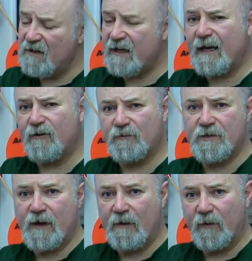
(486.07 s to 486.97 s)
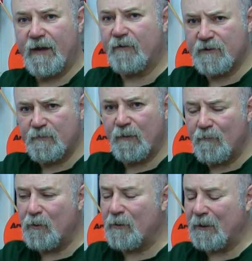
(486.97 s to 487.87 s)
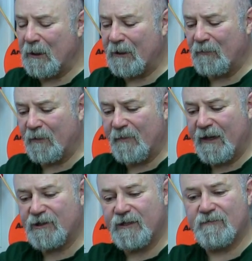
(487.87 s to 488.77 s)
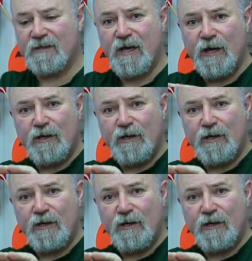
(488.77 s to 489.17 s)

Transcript: can also happen with arrows, but more than likely with bare shafts,